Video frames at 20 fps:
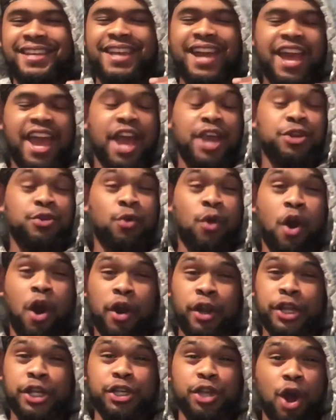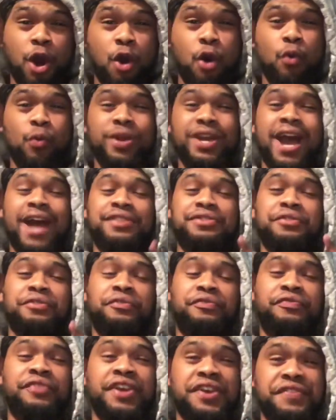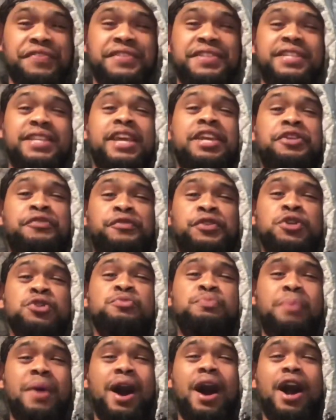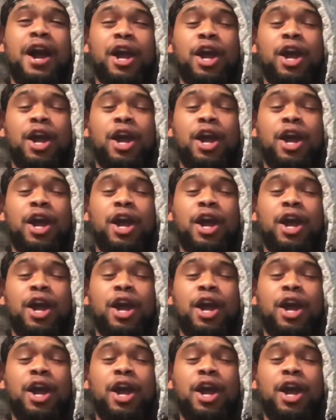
And you already know we got the 5th set of coupon